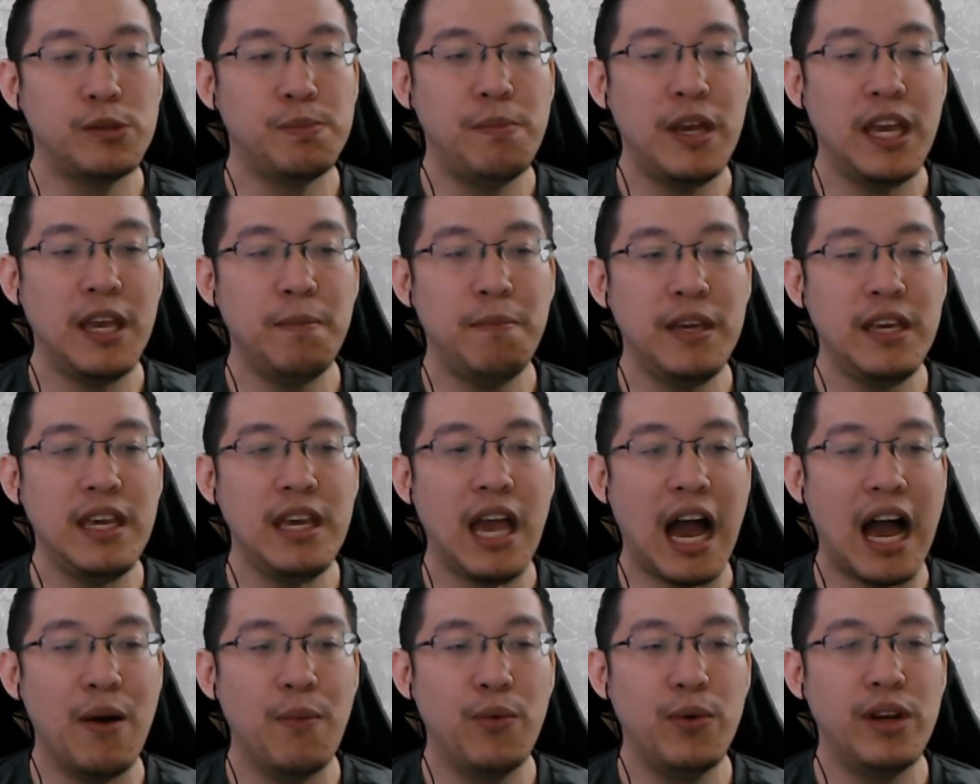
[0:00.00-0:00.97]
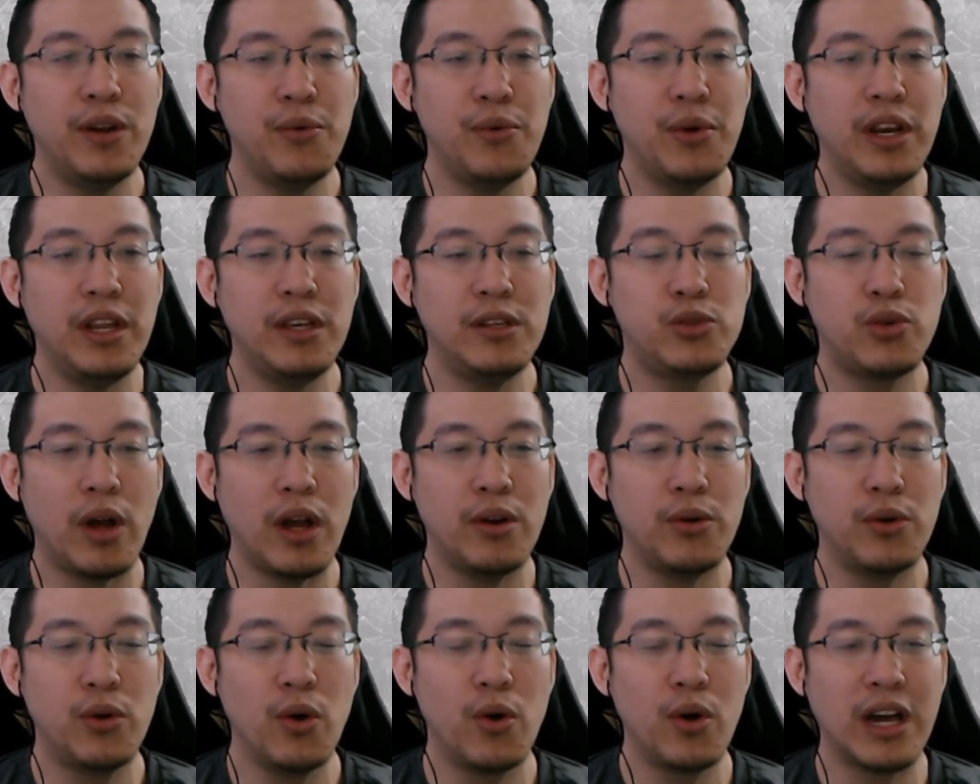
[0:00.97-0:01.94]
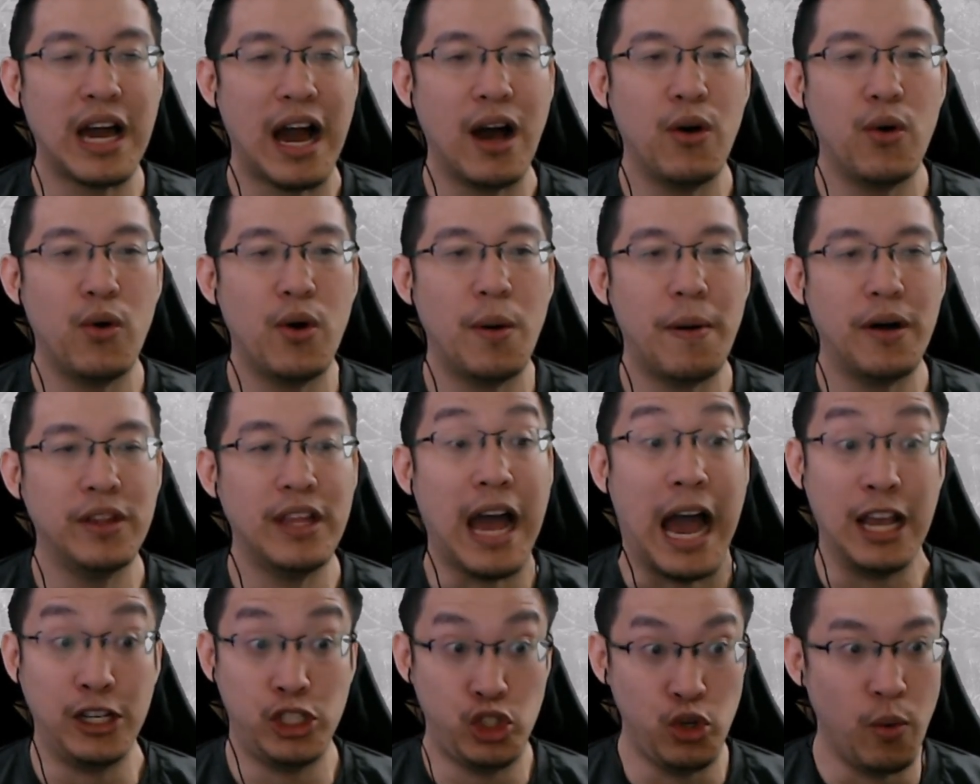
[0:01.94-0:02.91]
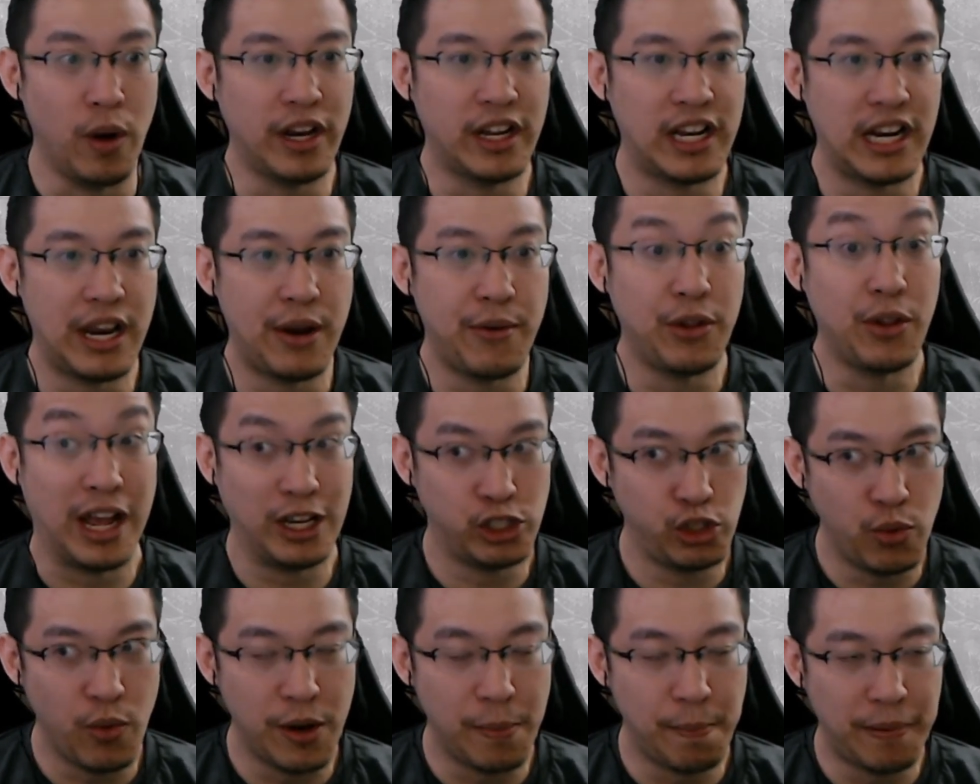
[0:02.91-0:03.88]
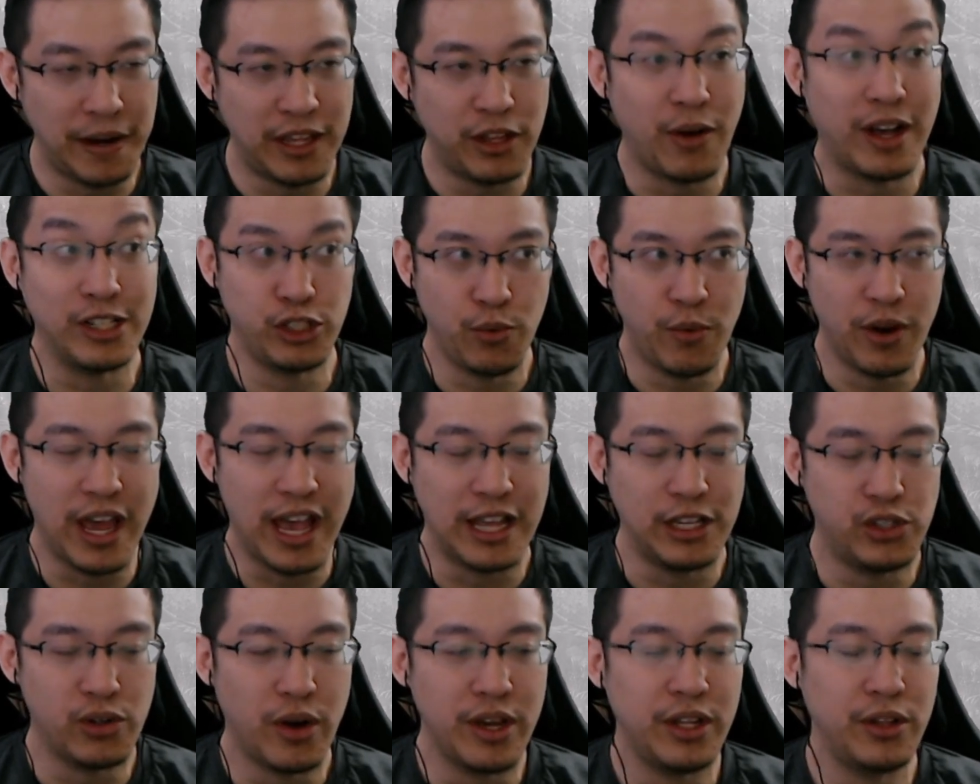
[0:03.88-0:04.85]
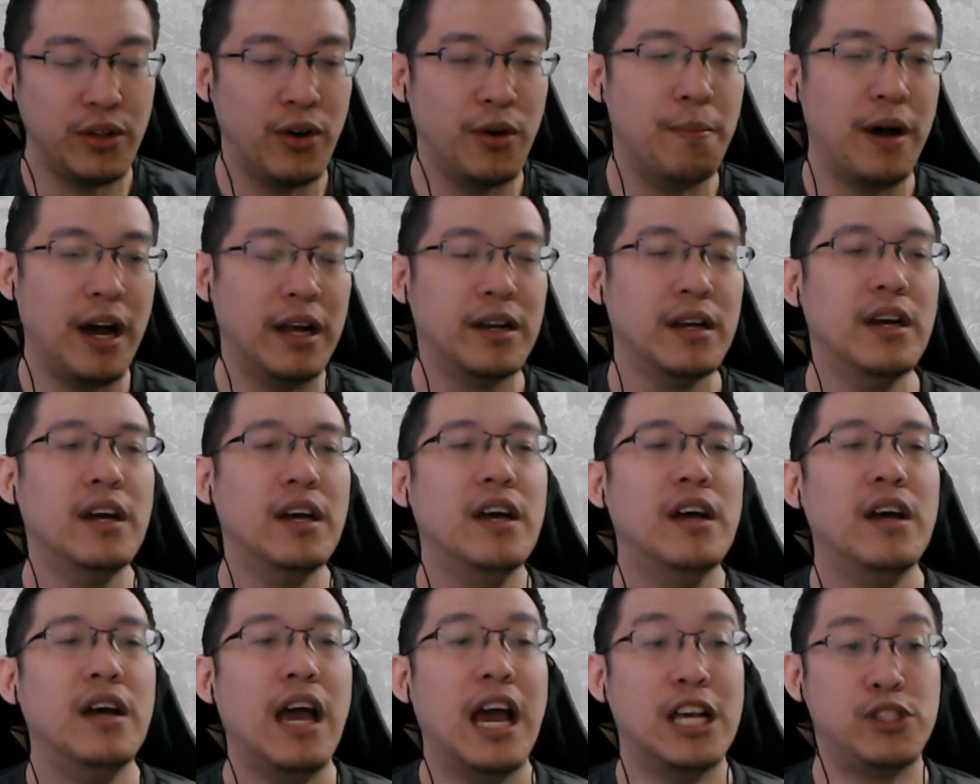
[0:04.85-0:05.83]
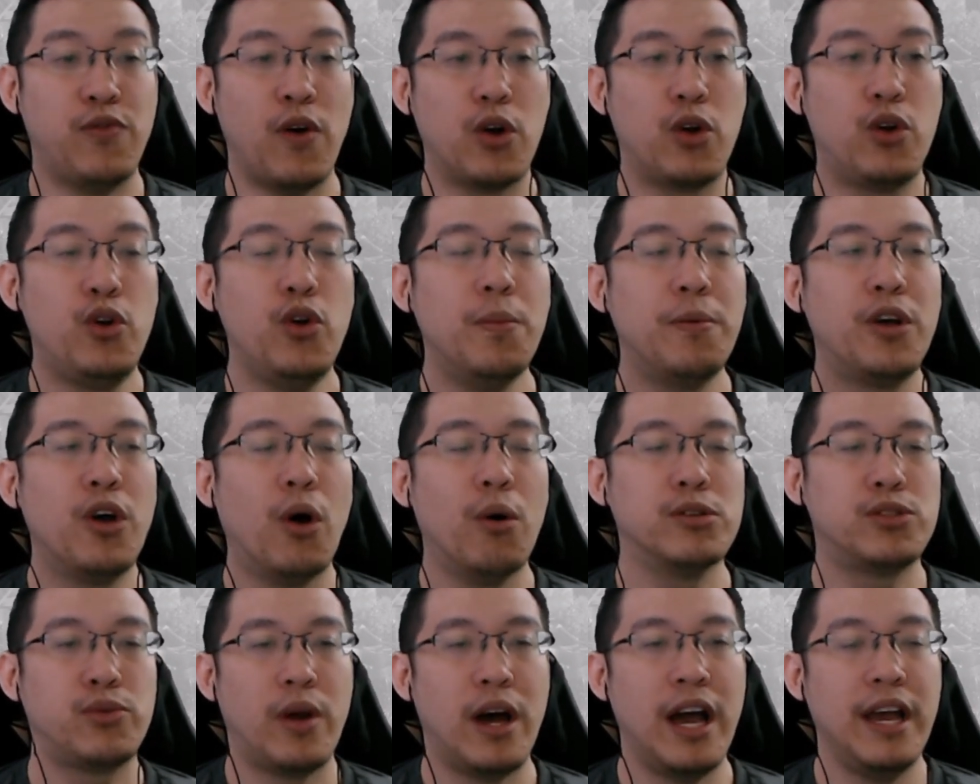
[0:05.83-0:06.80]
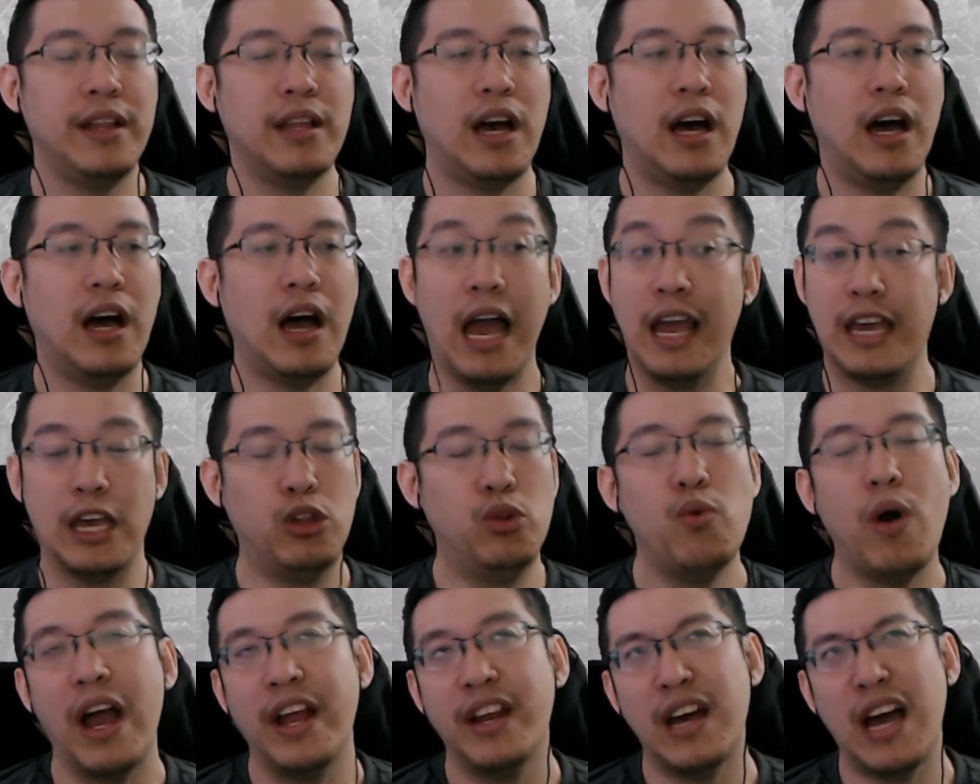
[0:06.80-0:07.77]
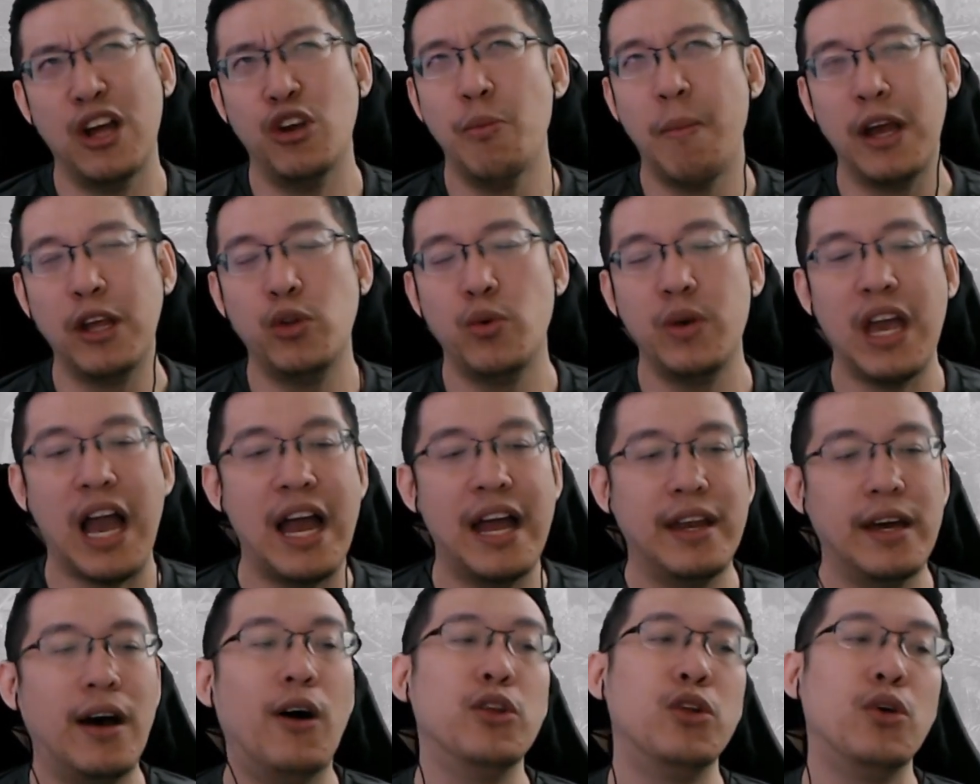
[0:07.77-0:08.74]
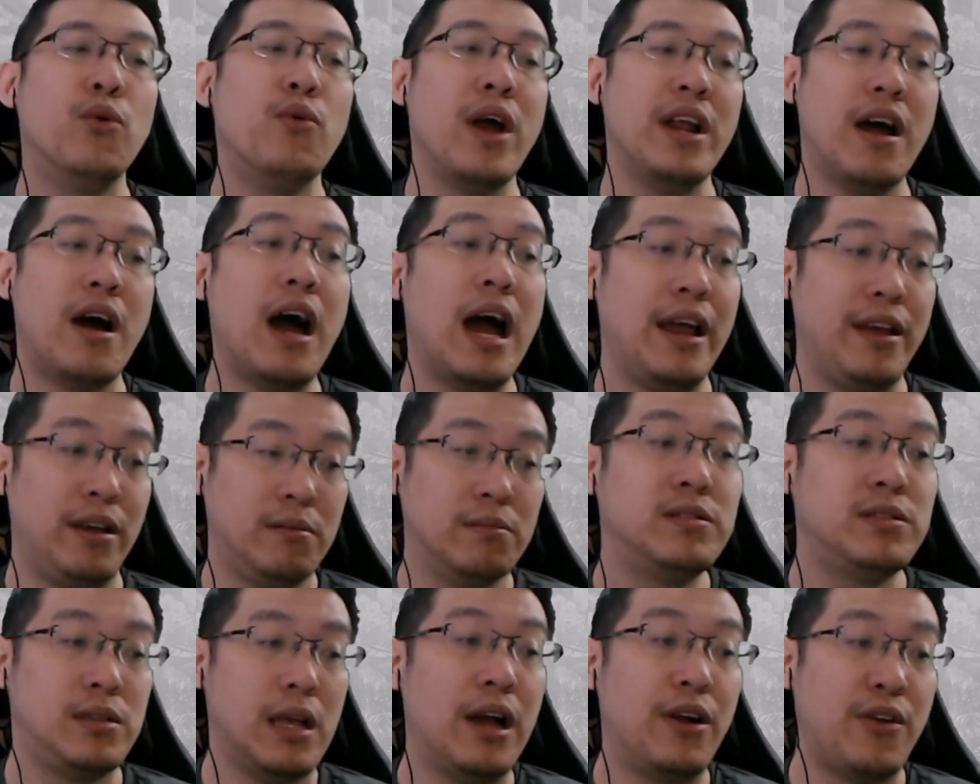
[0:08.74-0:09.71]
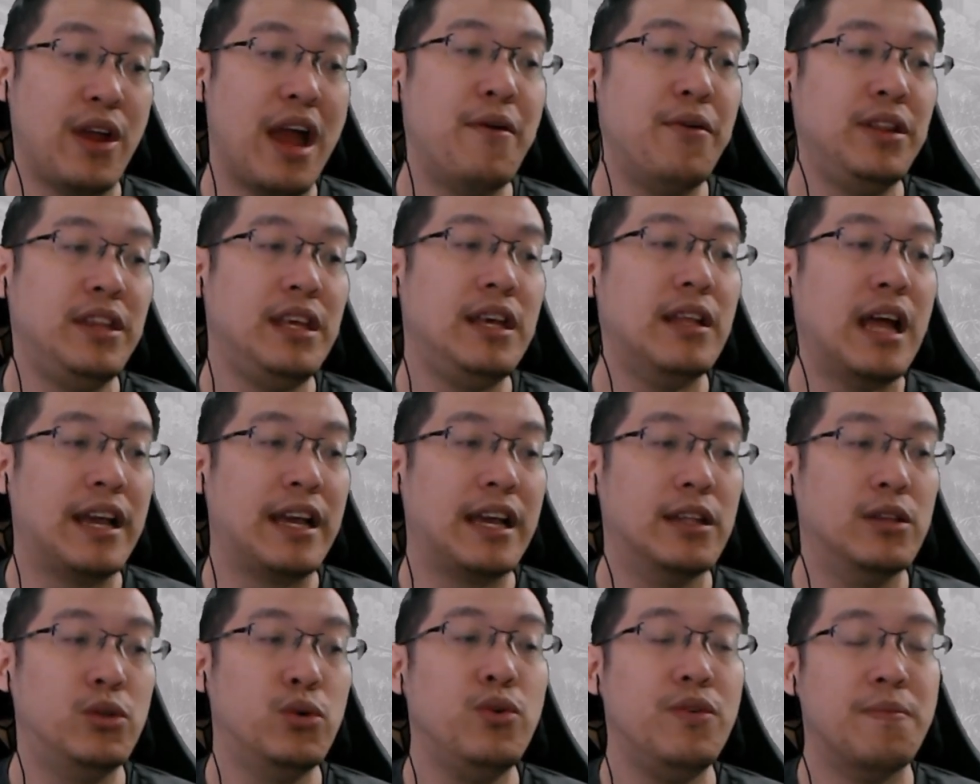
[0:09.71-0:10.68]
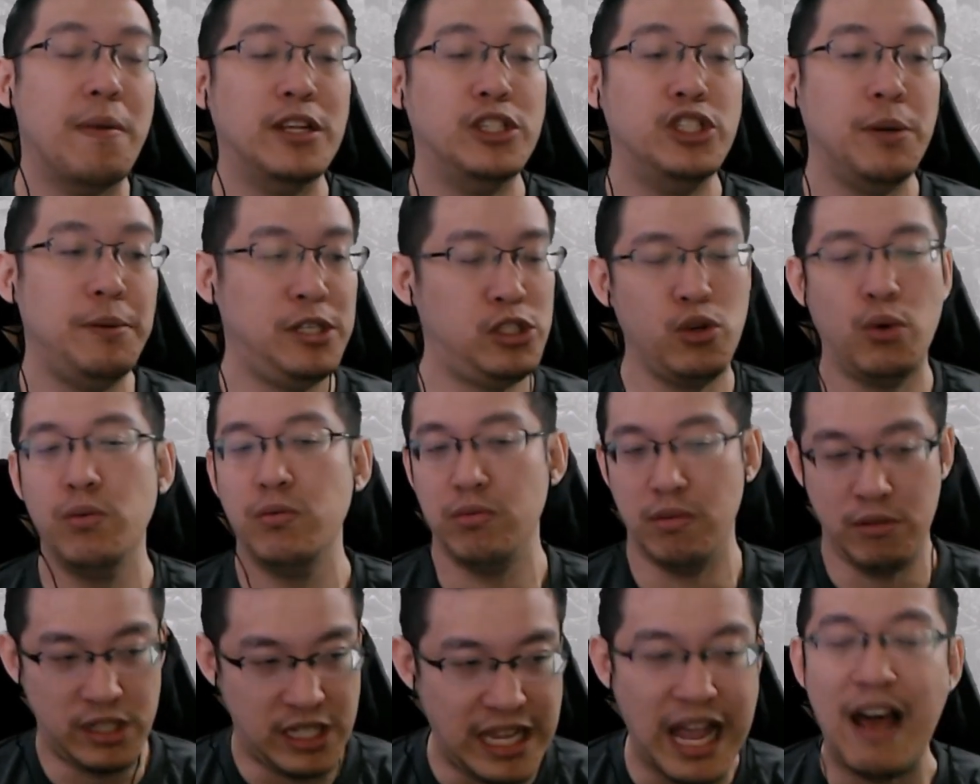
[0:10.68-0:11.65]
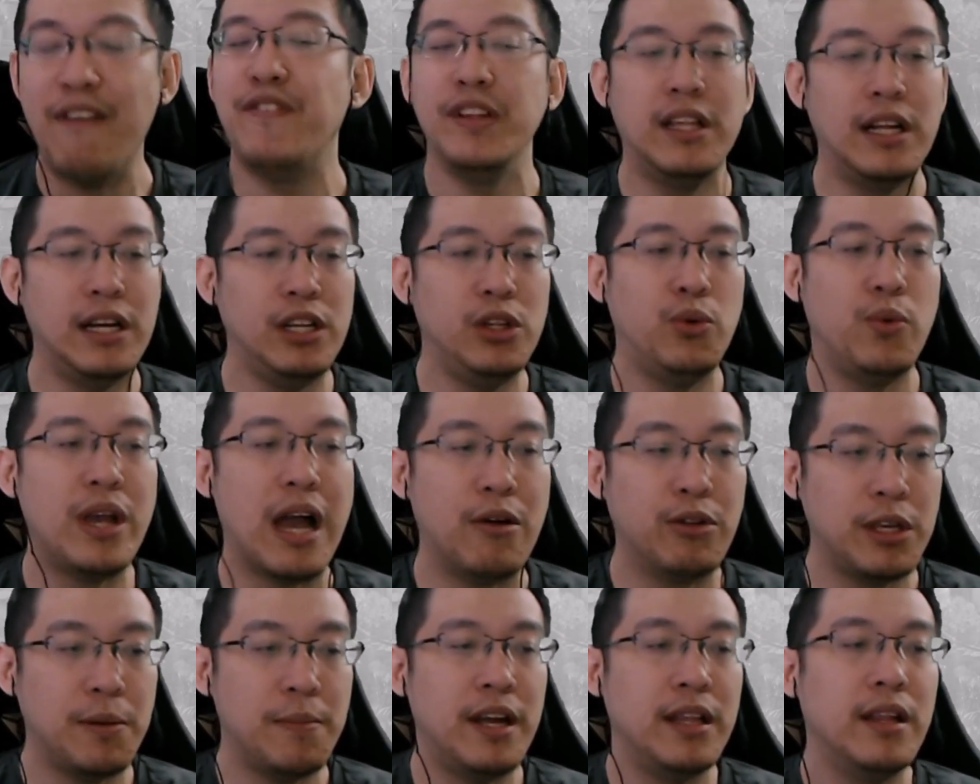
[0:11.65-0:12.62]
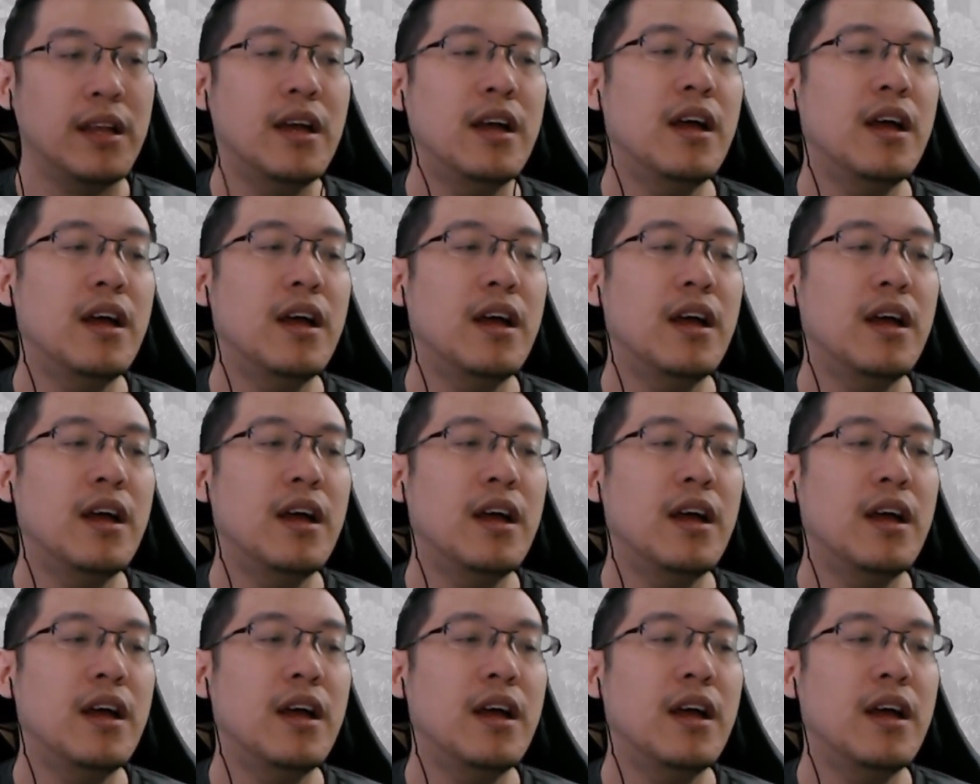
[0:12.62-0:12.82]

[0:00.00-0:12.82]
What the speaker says: Maybe I wouldn't really try to go gung-ho about that. I still want to clear it though. I still want to play though. I still want to enjoy it though. But as for group goals, right, I can do either. I don't mind doing either. Although right now, I guarantee I can do with my JP. So definitely doing Ultimate.